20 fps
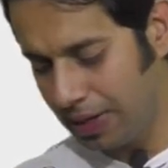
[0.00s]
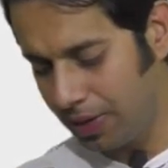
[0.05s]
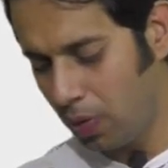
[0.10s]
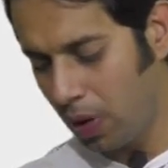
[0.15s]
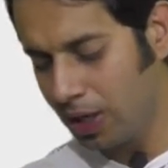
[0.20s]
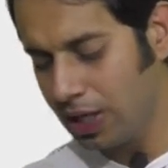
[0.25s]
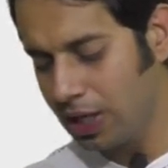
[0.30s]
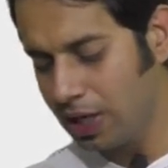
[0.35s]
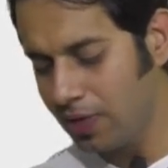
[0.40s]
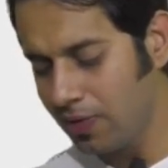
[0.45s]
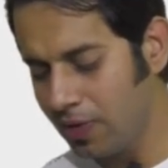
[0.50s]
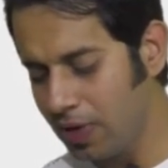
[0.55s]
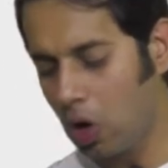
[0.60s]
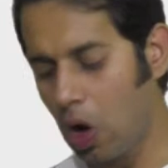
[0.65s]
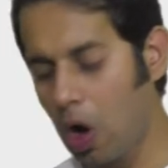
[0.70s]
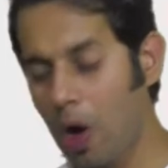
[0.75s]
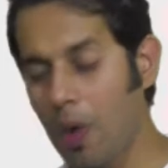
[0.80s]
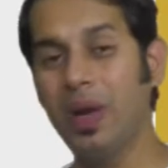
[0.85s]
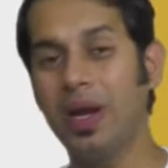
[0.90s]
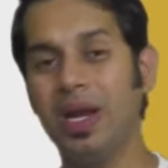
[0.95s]
Whatever
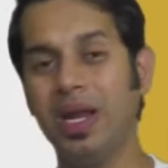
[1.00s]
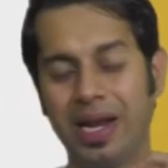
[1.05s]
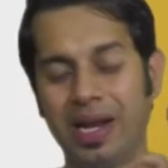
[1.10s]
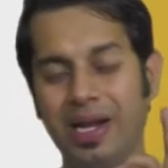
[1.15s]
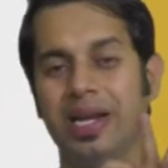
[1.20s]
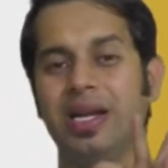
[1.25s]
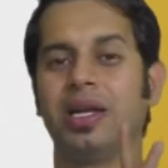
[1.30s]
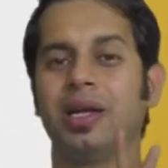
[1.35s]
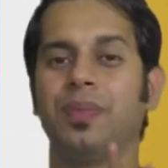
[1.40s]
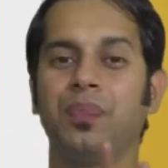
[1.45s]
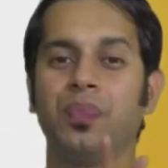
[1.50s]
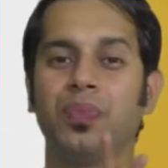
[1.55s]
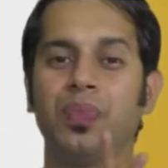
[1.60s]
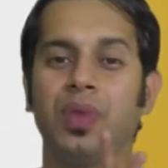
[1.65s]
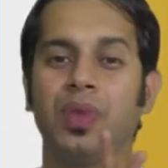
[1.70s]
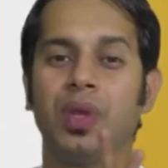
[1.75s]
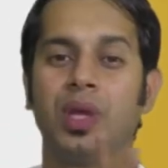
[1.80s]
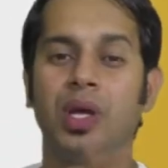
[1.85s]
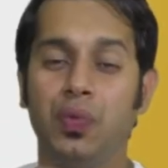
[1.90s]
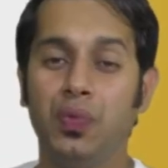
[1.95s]
common credit
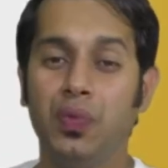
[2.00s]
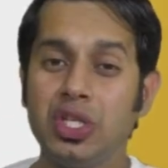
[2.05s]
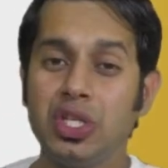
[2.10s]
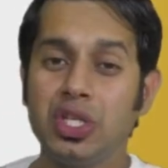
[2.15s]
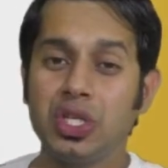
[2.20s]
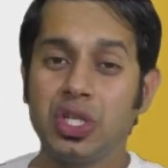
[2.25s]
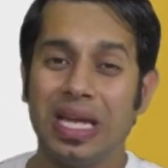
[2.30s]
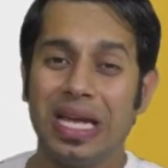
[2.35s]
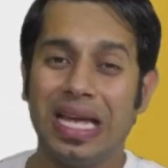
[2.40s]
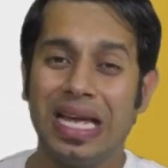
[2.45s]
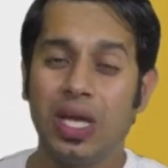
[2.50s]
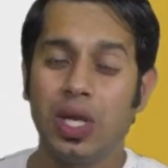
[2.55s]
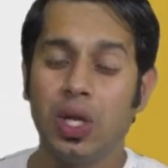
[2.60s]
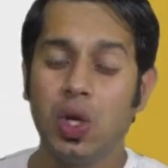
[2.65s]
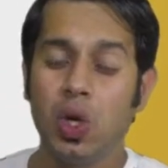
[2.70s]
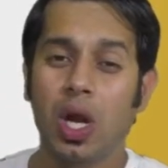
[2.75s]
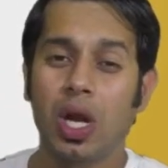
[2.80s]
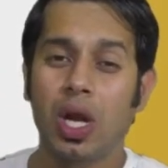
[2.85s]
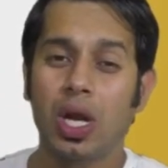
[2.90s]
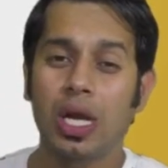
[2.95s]
which
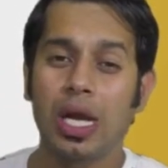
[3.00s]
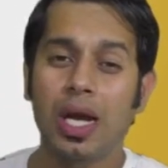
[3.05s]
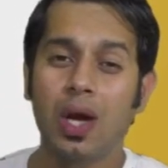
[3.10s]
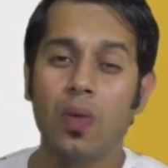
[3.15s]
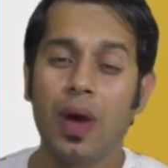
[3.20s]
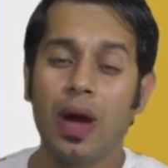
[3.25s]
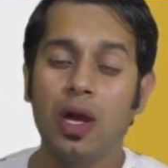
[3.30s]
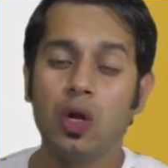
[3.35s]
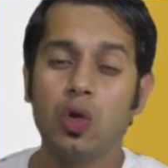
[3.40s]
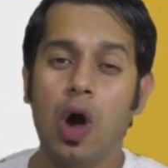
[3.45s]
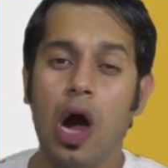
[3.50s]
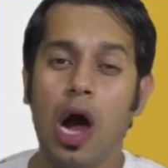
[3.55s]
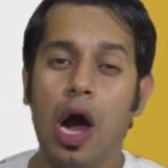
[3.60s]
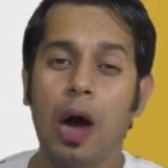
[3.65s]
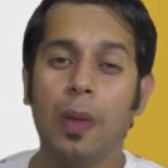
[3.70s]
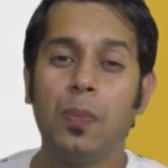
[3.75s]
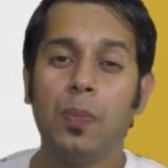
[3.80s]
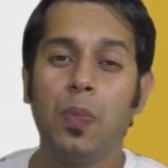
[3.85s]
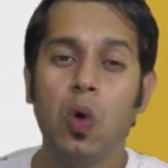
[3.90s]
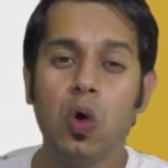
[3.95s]
you are required to
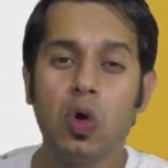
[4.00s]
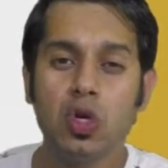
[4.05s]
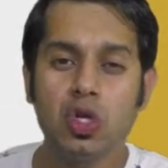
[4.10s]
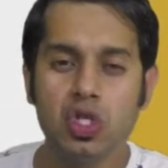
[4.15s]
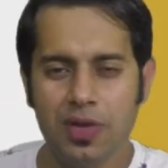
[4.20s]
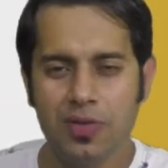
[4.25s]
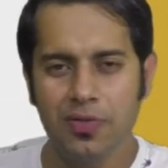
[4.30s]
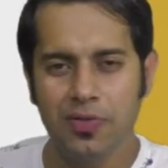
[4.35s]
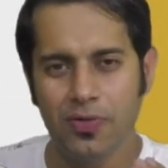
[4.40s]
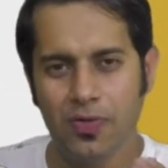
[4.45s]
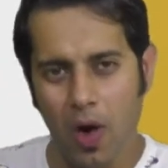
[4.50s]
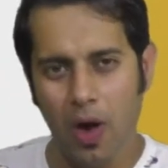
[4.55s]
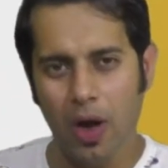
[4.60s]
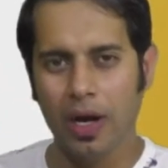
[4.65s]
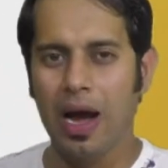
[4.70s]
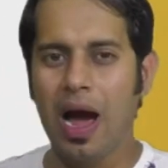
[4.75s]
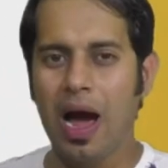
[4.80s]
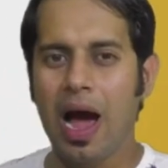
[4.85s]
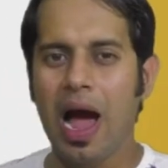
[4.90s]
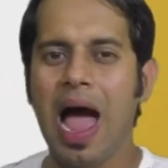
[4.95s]
apportion
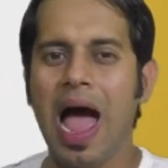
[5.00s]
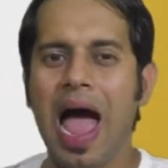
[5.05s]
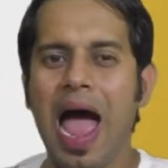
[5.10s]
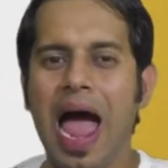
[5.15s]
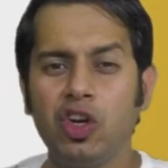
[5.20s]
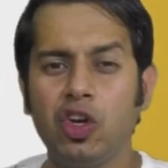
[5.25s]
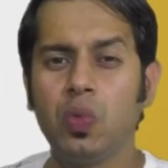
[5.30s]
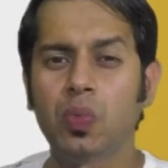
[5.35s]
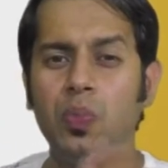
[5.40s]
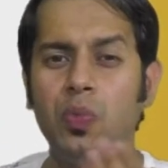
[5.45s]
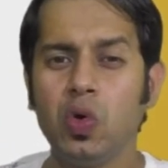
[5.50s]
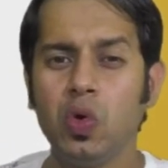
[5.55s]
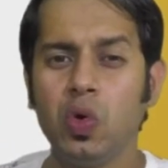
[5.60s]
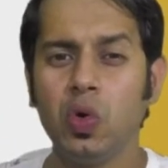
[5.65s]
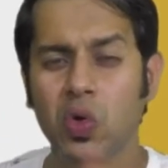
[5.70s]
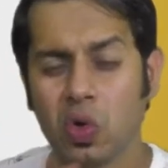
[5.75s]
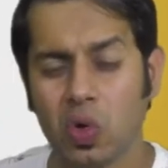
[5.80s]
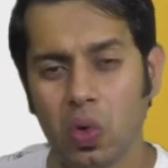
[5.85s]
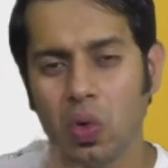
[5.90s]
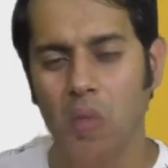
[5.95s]
for attribute
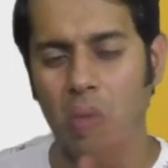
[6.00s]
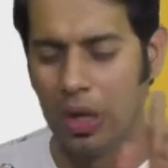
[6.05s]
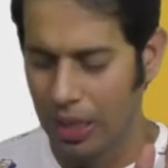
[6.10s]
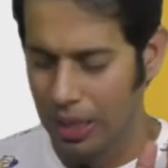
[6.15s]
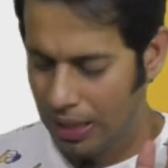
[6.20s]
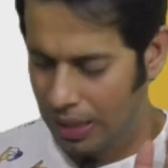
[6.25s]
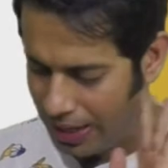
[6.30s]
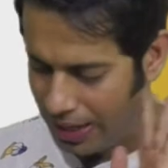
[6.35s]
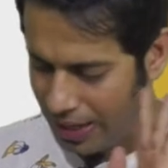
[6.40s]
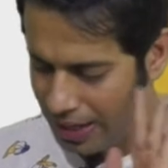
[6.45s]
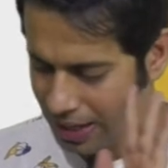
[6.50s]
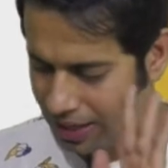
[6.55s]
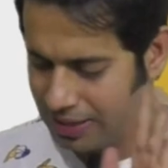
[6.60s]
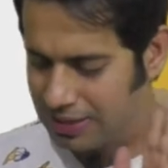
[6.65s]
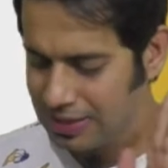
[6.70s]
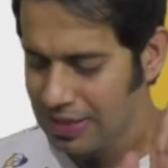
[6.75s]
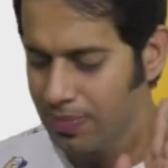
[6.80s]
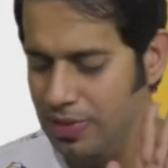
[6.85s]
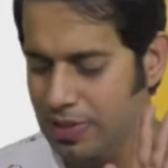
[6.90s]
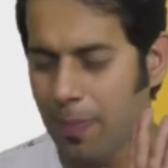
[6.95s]
to
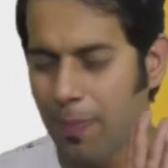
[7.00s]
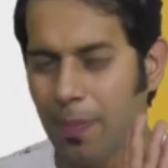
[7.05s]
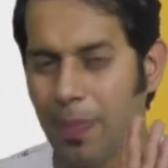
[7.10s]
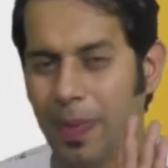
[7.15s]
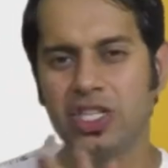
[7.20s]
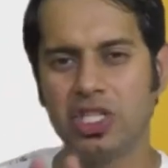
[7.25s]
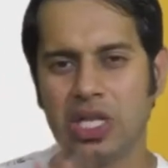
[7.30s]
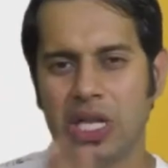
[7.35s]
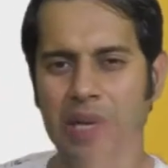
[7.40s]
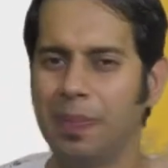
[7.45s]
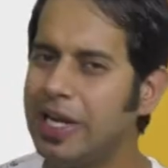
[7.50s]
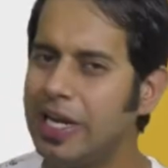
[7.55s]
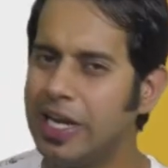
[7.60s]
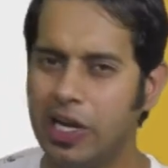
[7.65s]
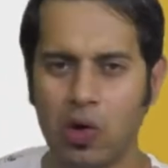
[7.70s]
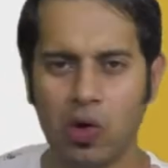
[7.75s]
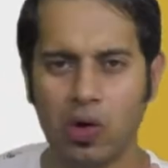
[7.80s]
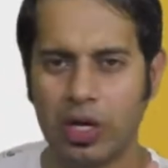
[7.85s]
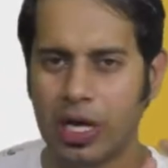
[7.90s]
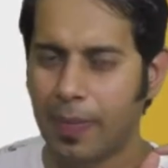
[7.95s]
exempt supply shall be
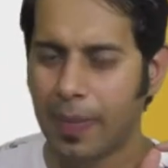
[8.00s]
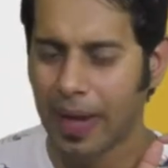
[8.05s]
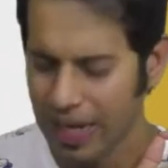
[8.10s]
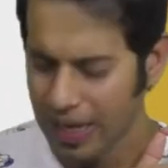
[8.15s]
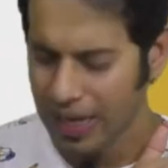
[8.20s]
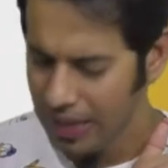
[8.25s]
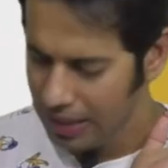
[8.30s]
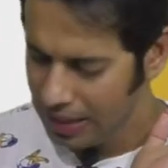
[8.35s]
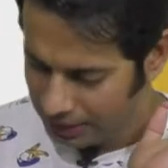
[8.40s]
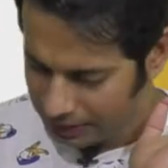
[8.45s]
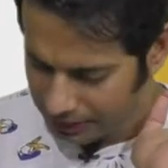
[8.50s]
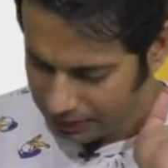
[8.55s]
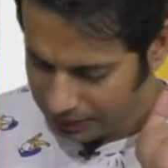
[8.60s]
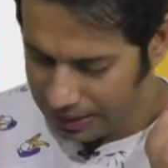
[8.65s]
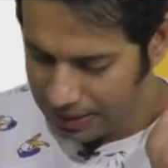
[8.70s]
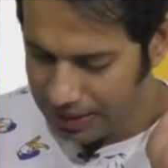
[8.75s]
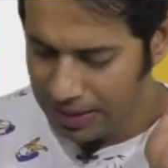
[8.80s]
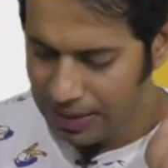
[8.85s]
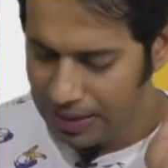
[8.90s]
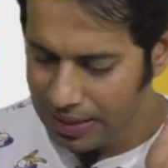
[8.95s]
denoted by
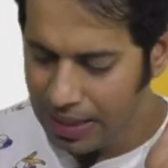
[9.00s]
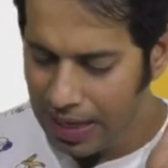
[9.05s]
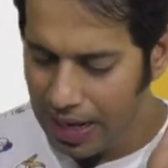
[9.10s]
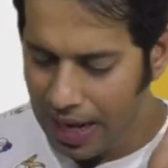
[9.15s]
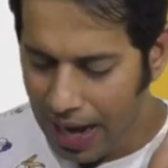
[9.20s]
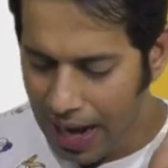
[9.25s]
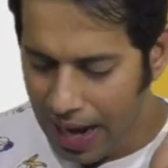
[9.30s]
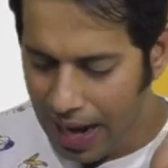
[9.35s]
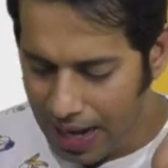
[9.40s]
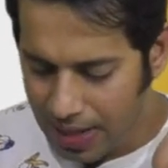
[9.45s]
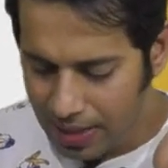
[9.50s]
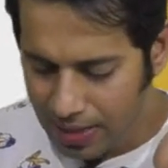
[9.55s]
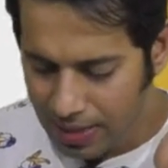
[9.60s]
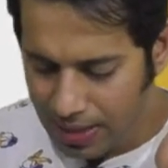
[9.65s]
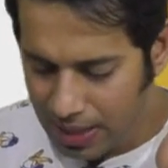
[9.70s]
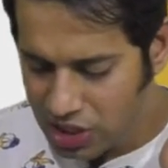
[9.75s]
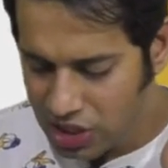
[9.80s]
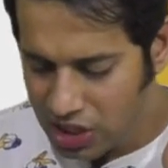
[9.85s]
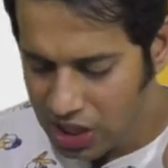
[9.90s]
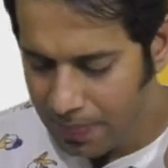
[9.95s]
TE, and
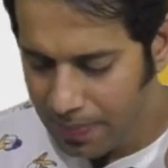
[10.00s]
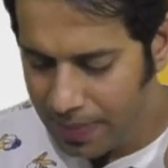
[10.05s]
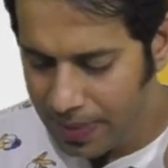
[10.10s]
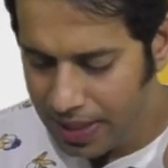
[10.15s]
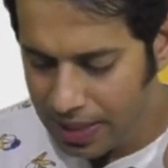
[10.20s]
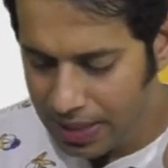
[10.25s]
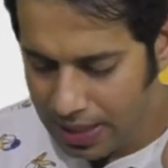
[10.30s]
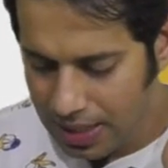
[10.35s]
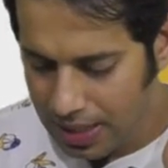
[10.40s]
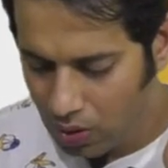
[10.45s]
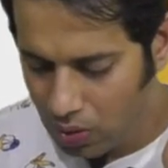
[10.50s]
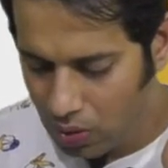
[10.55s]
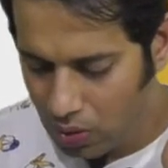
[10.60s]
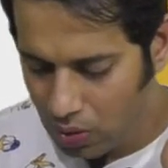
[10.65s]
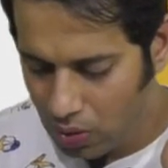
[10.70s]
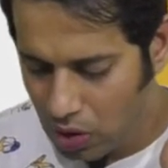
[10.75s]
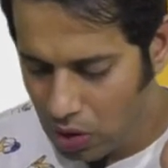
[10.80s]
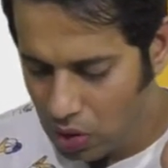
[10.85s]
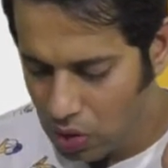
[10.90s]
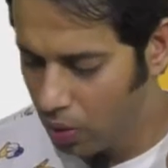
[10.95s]
that shall be
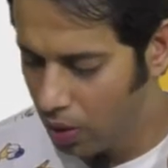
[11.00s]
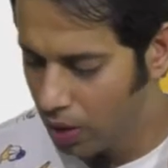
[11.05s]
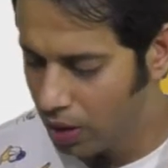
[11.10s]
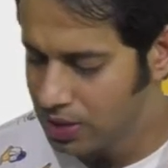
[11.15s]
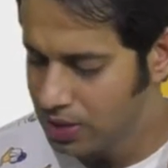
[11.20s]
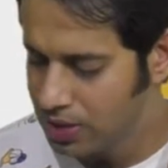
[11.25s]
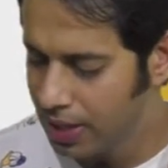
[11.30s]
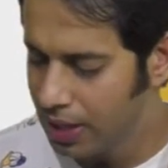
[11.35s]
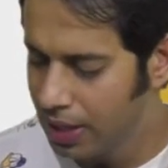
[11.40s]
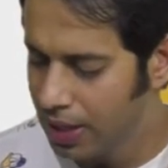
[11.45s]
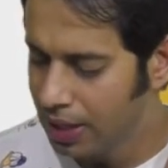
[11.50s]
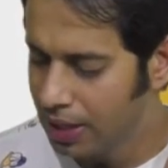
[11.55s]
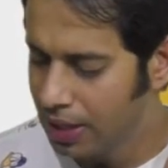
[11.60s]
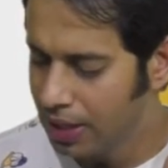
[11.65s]
equal to what sir?